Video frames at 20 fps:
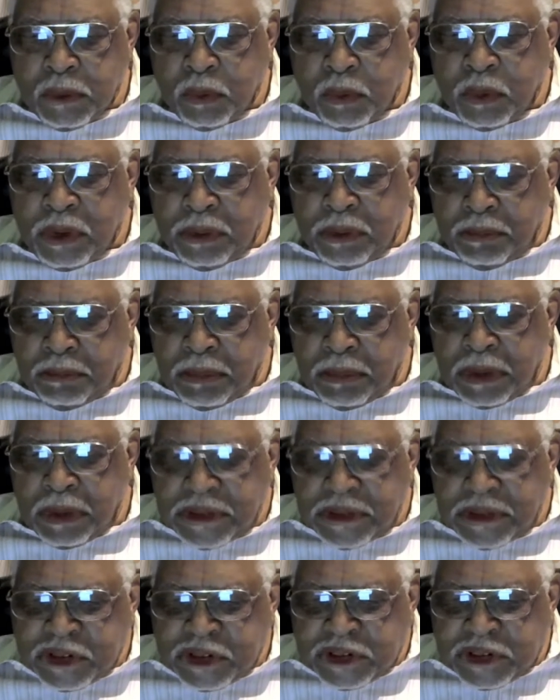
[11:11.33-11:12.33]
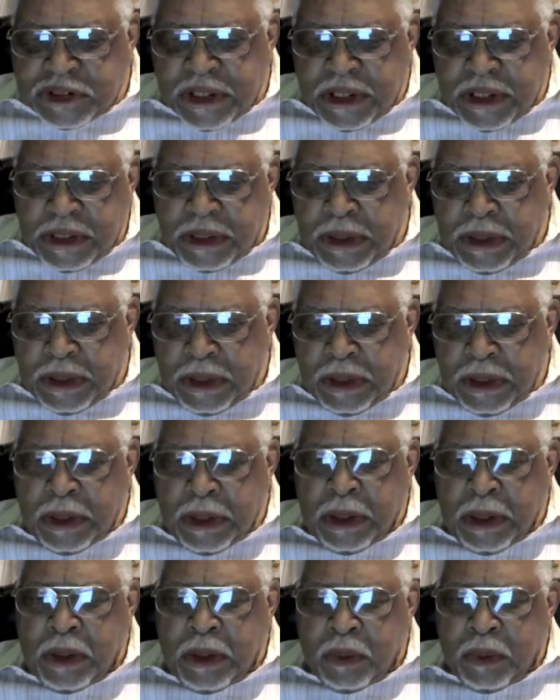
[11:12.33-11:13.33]
We must stay
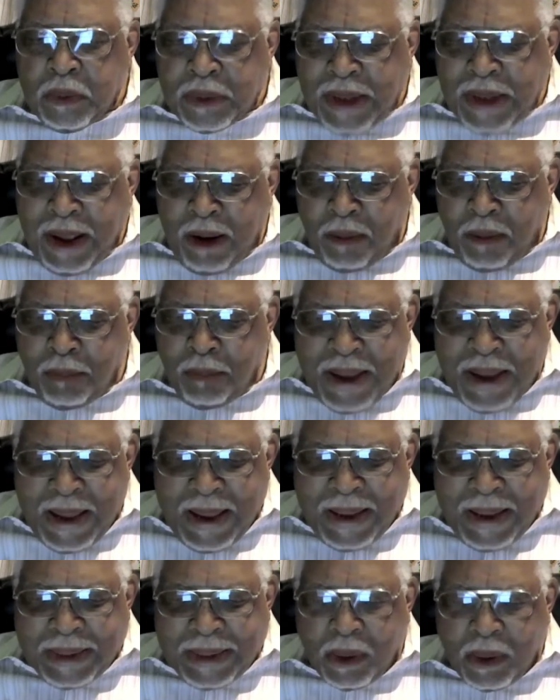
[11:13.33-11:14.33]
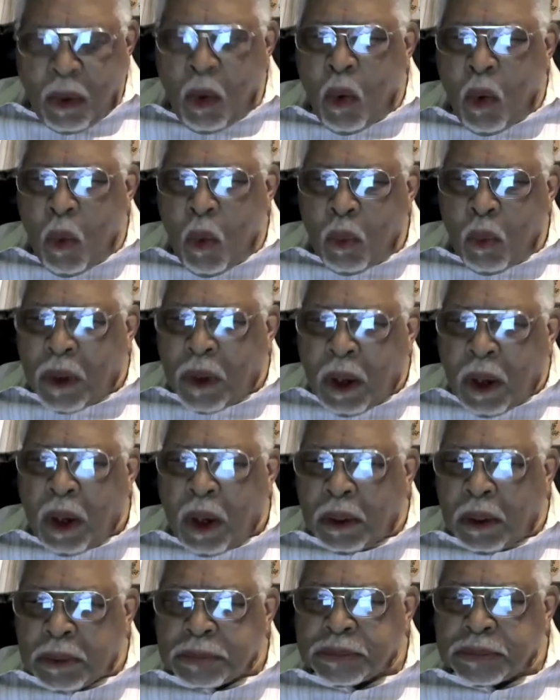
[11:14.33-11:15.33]
with our mind on God.